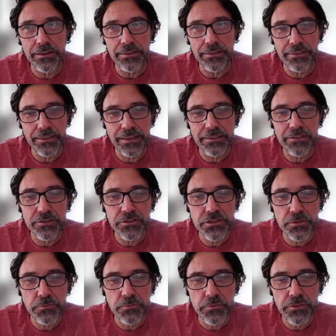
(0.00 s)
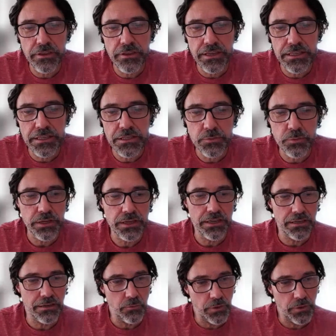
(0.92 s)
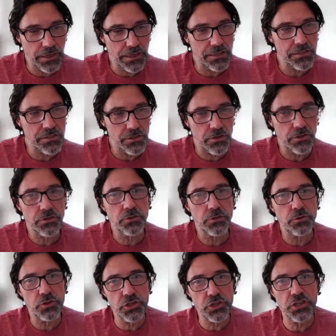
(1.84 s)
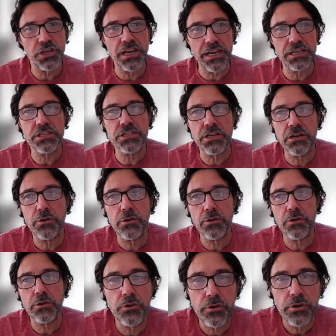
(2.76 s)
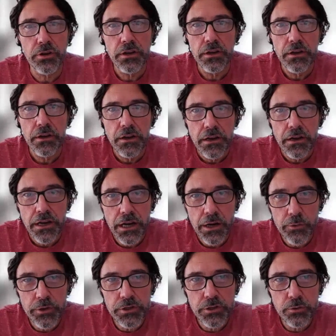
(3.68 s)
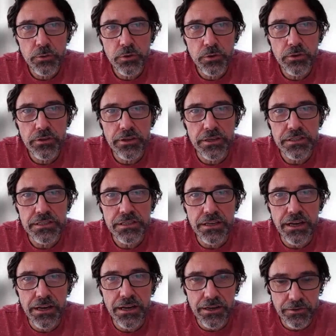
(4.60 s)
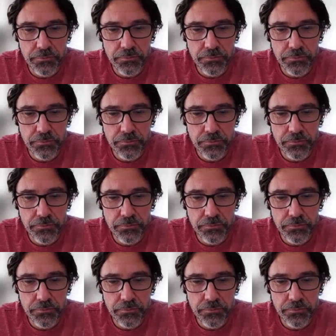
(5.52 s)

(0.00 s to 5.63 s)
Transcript: I think there's some things we can start to change how we're doing things.